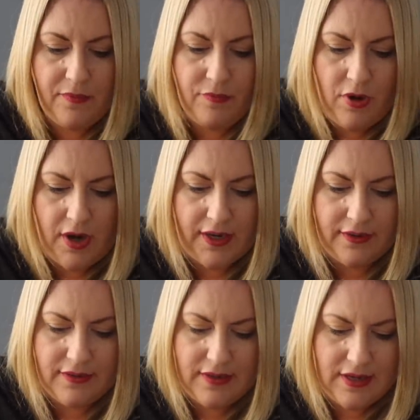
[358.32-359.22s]
Right,
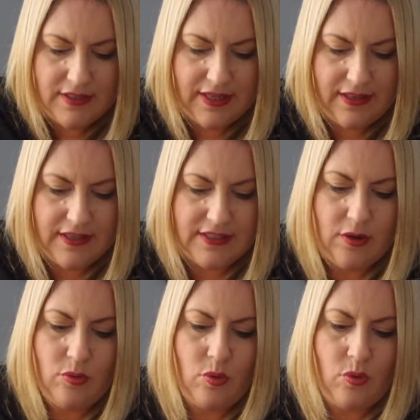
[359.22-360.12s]
let's get this.
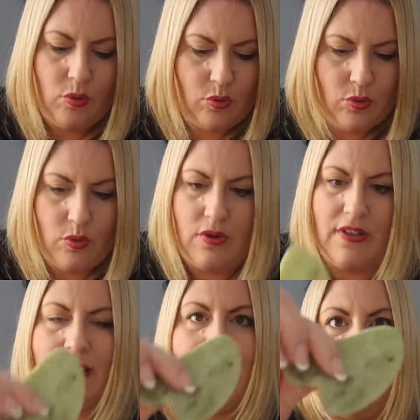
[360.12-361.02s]
Oh,
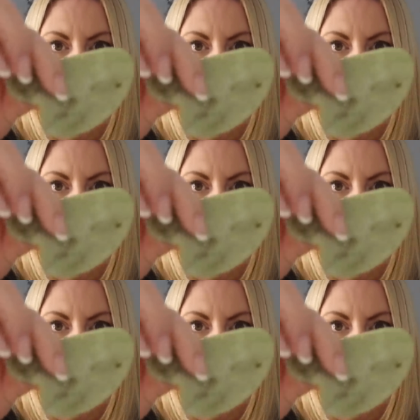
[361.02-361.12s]
look at